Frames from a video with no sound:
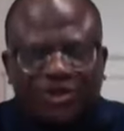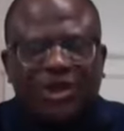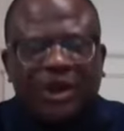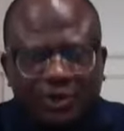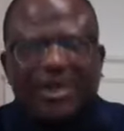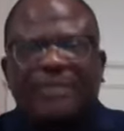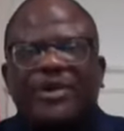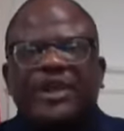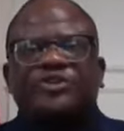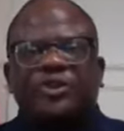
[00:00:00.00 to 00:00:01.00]
Remember,
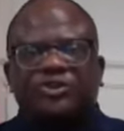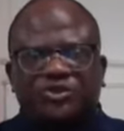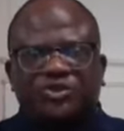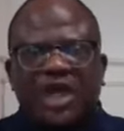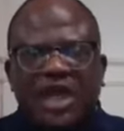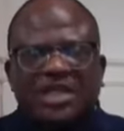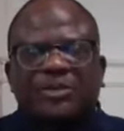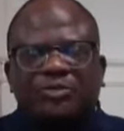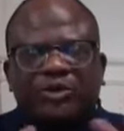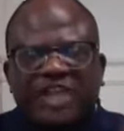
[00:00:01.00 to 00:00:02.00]
I told you that
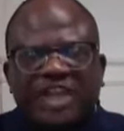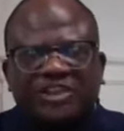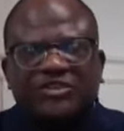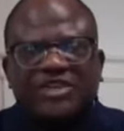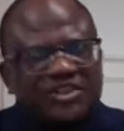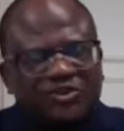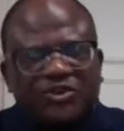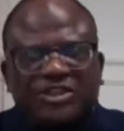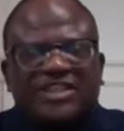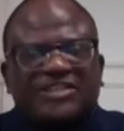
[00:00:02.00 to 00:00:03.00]
the protection is
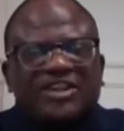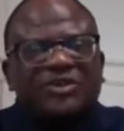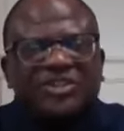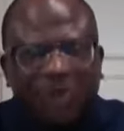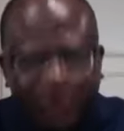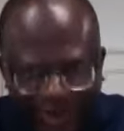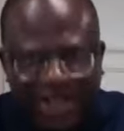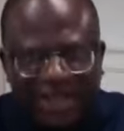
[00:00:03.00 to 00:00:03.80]
strictly territorial.